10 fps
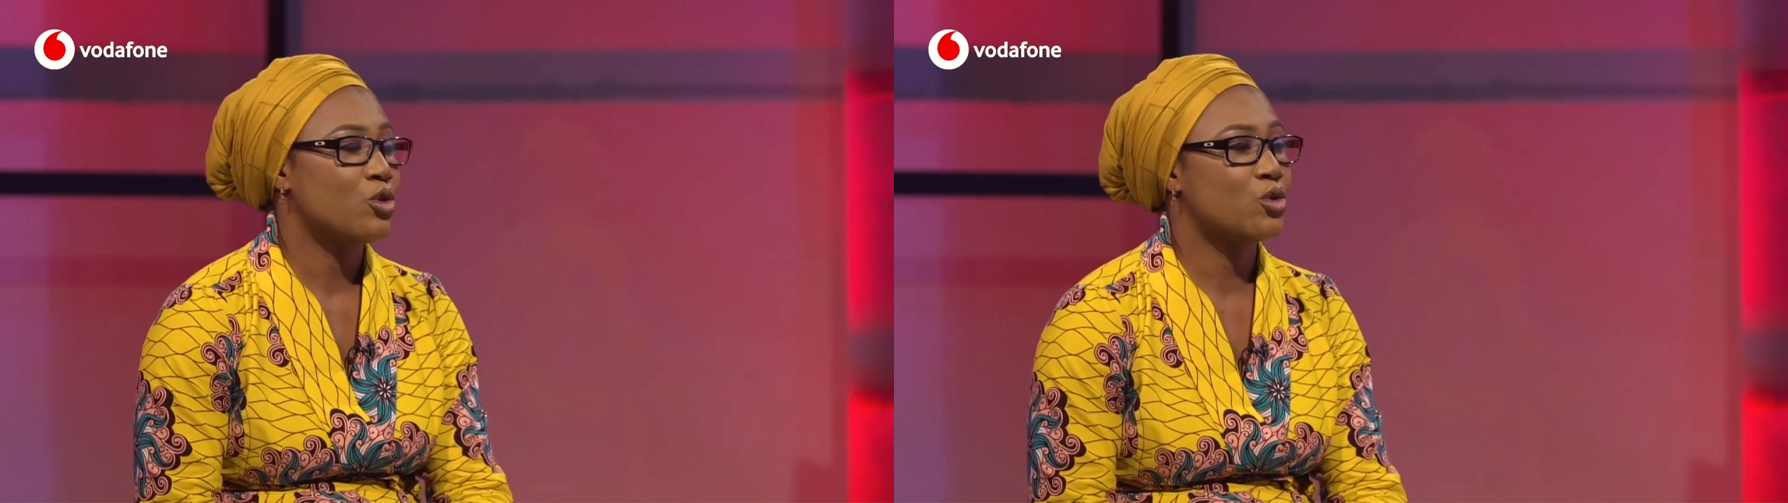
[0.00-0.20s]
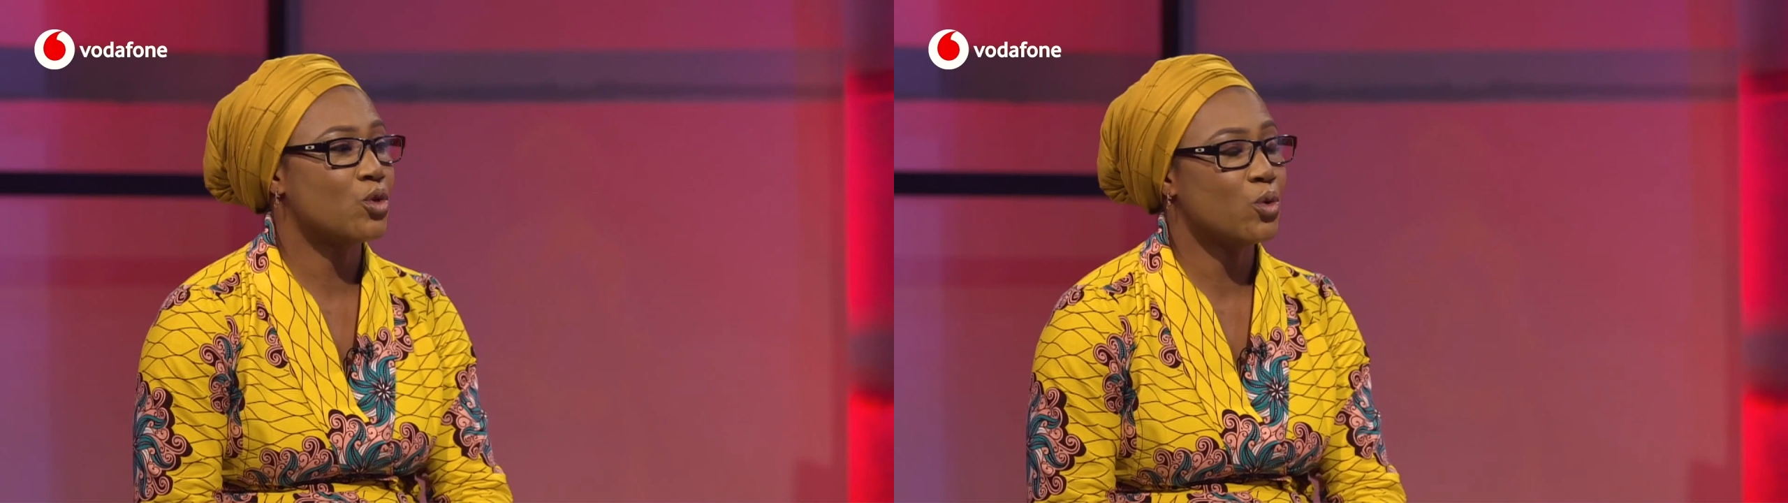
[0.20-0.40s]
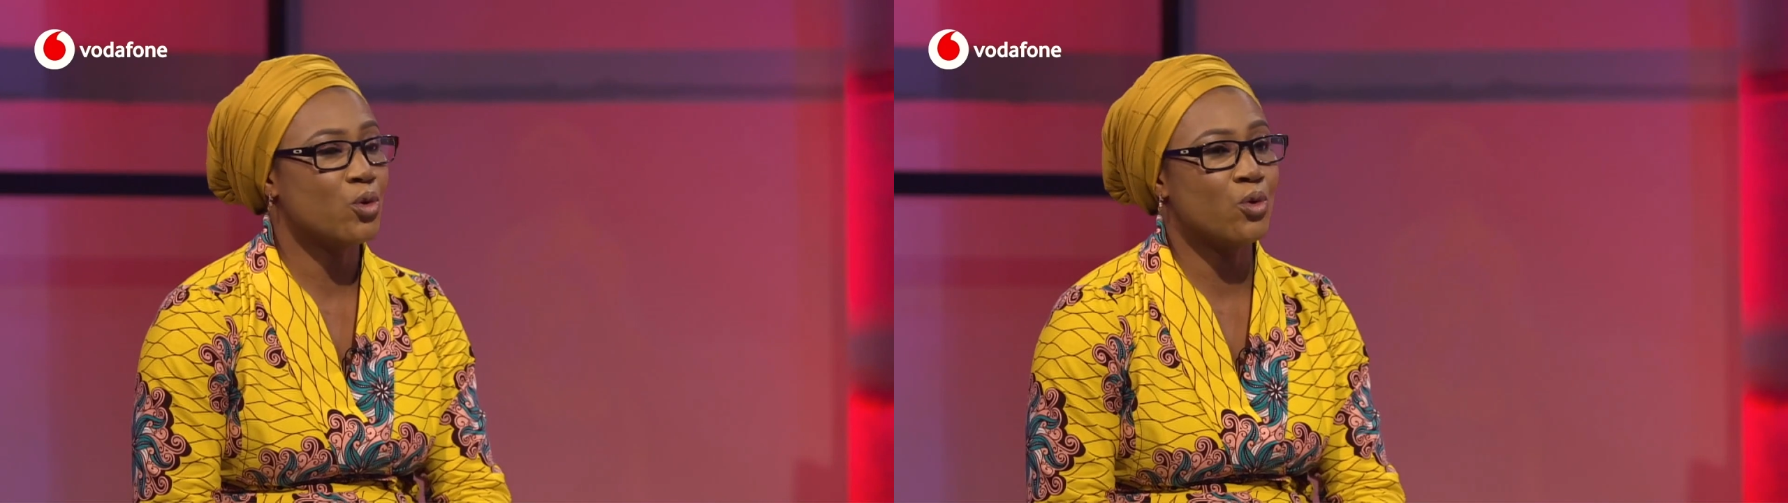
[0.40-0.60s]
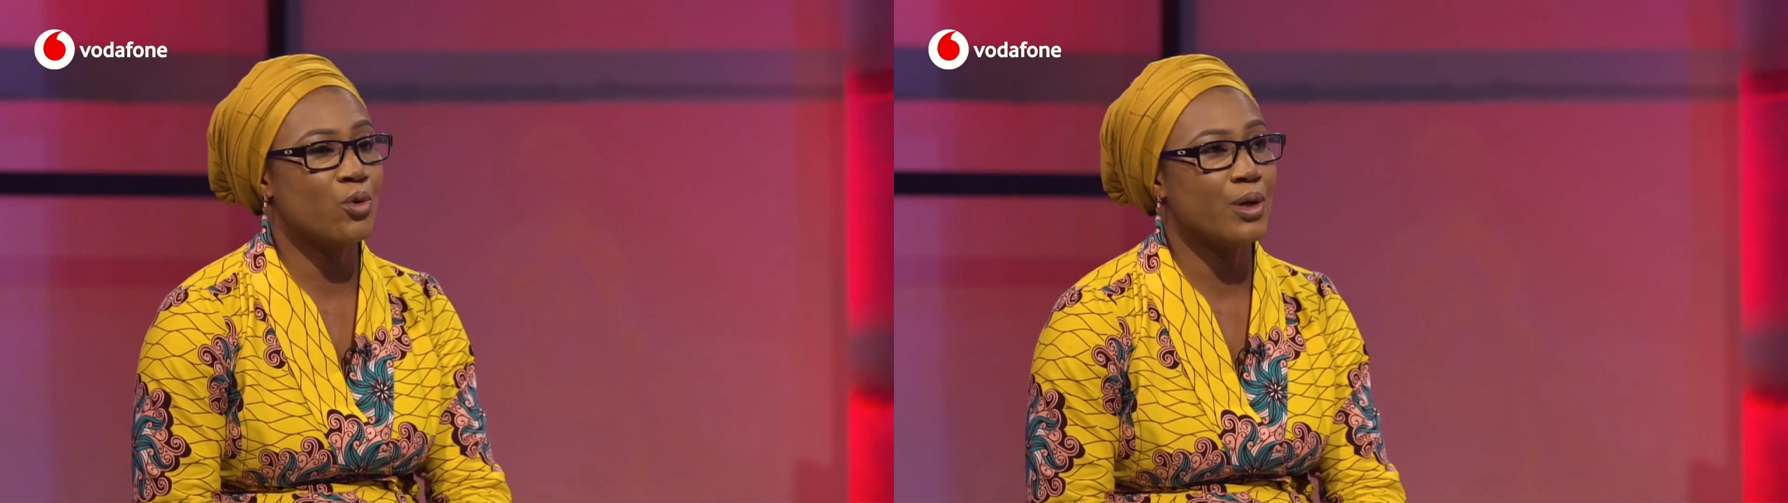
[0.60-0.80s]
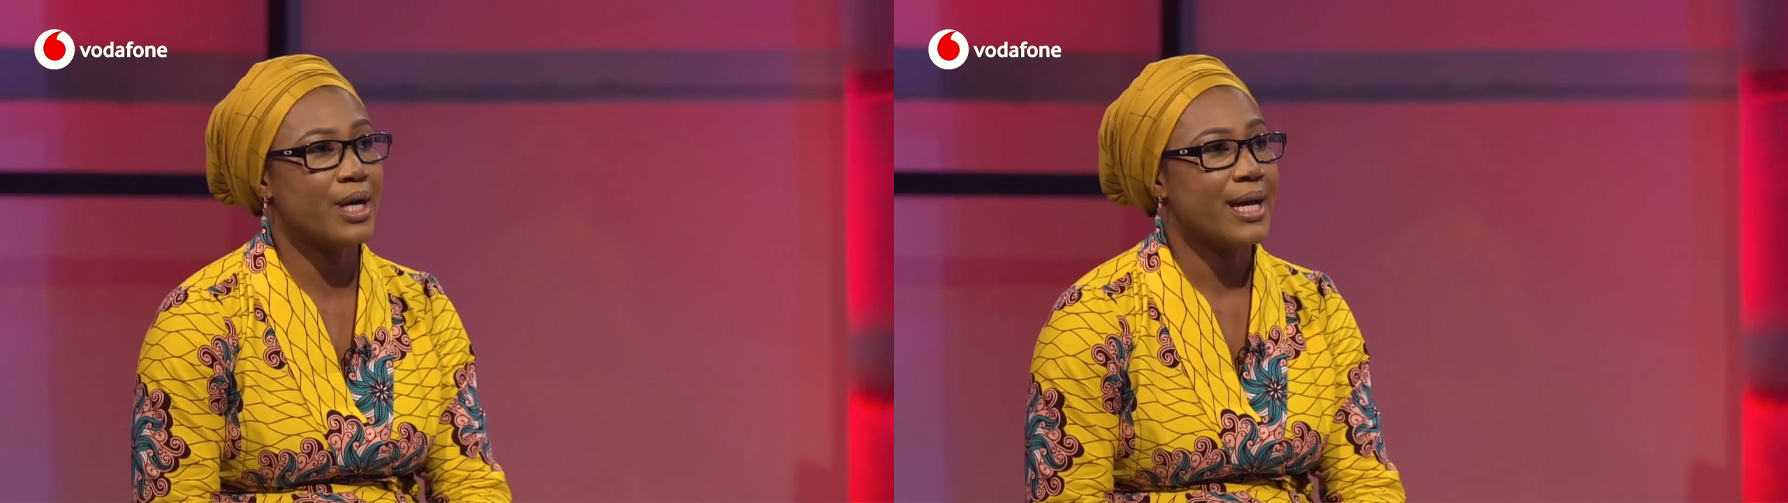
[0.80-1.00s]

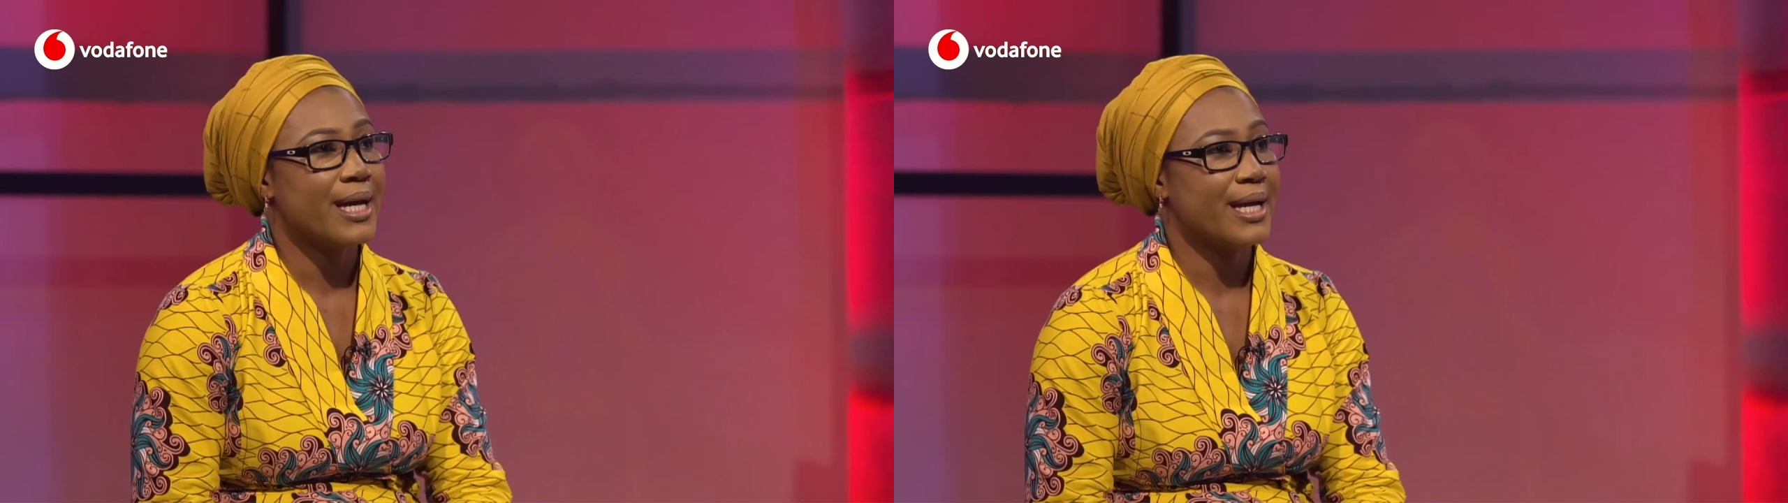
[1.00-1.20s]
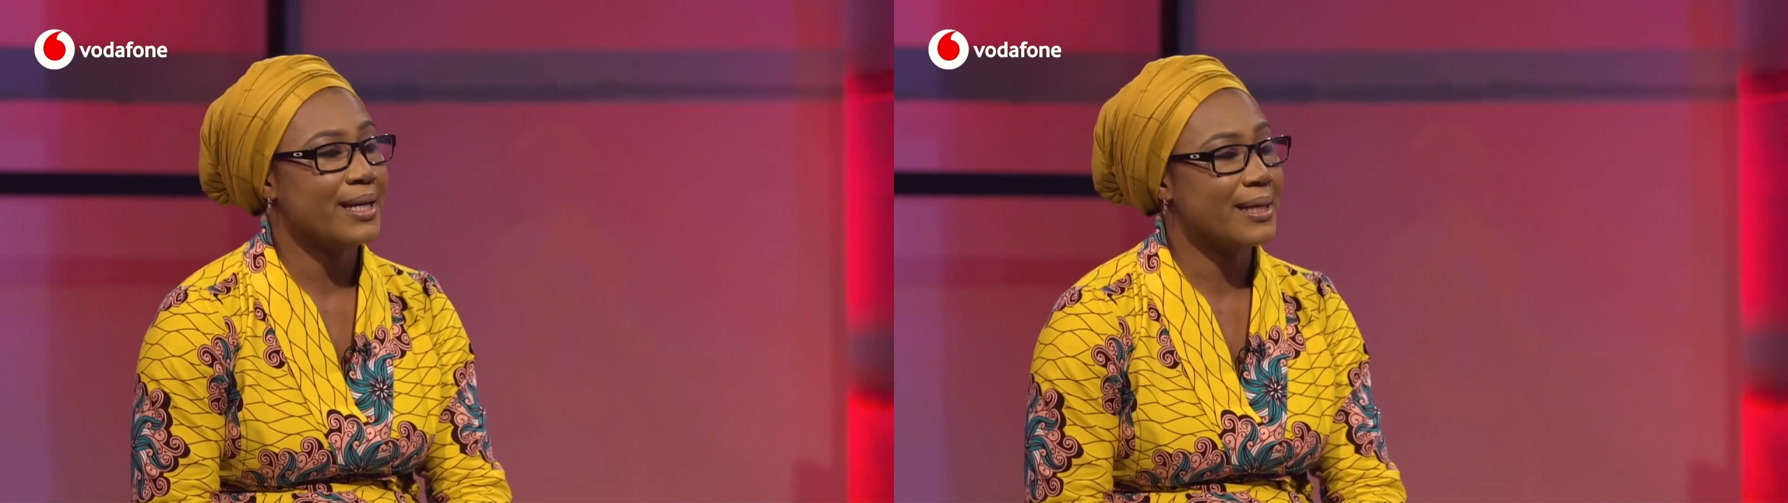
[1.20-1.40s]
So in